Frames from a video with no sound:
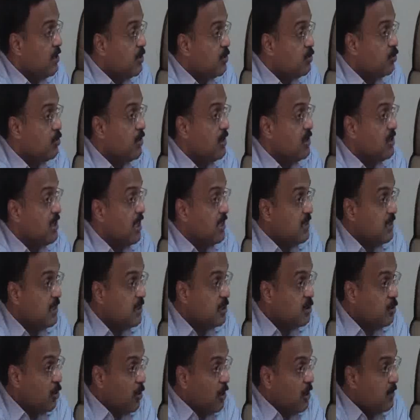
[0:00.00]
So the judge is
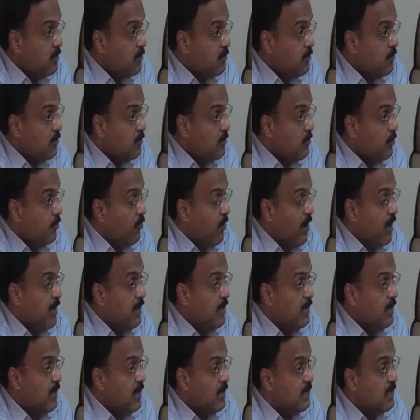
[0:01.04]
not
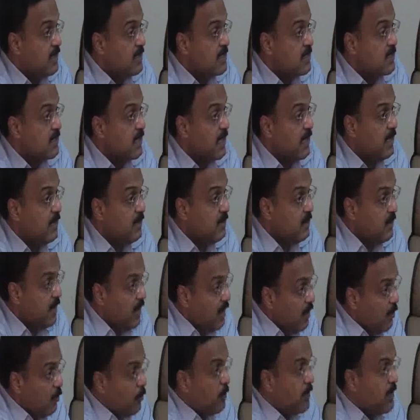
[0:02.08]
filing a
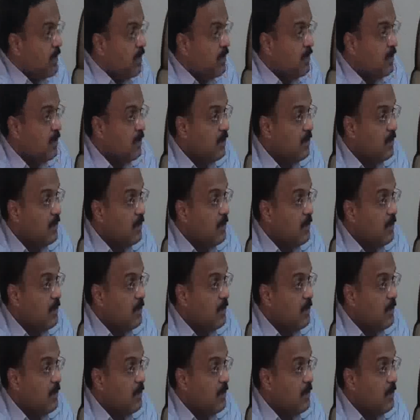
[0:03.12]
dissenting opinion,